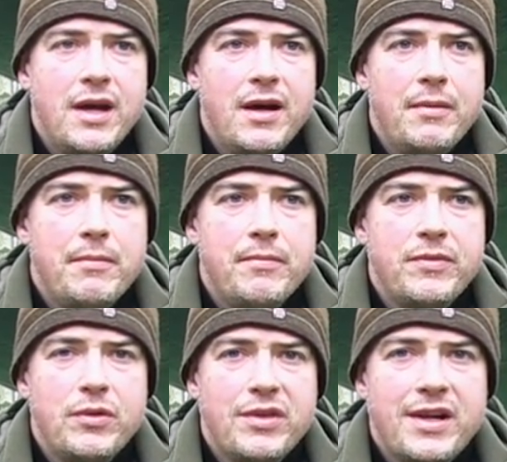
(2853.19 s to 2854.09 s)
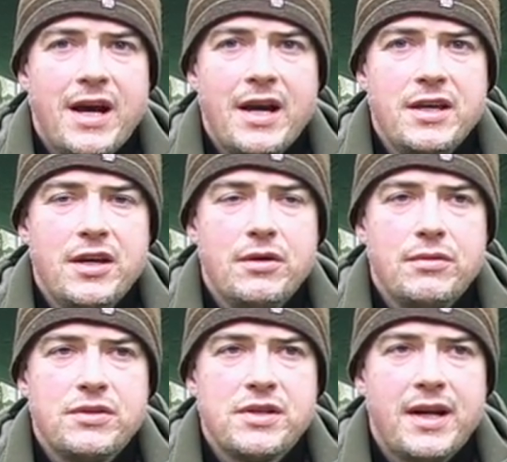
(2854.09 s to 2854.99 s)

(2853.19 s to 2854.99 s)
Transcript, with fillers: that I use,